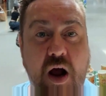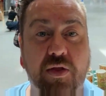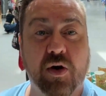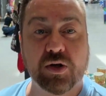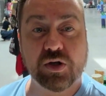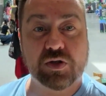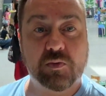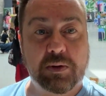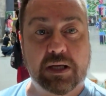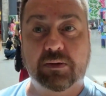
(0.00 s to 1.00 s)
Now, I thought you
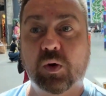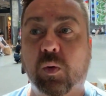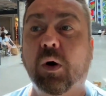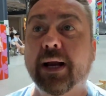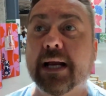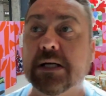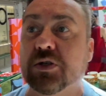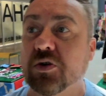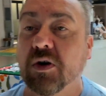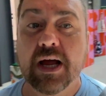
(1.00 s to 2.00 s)
would be quite
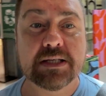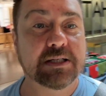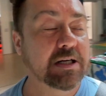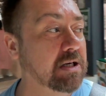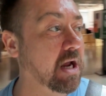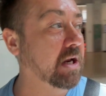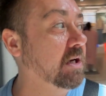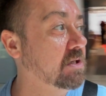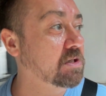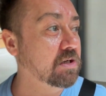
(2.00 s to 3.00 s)
interested in